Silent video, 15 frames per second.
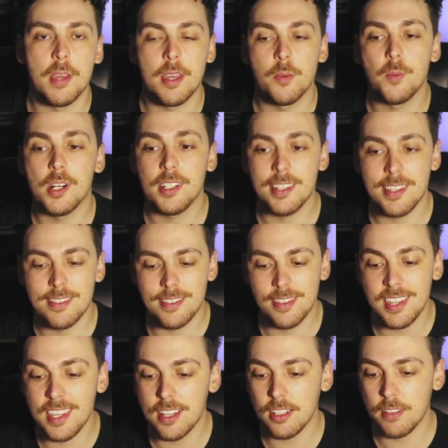and while he's
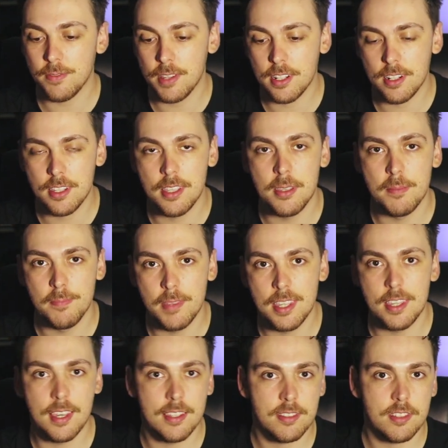in the elevator, he
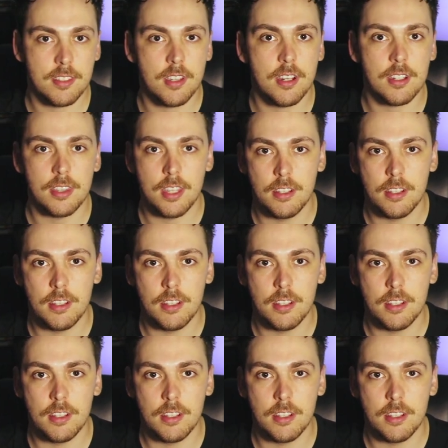gets stuck.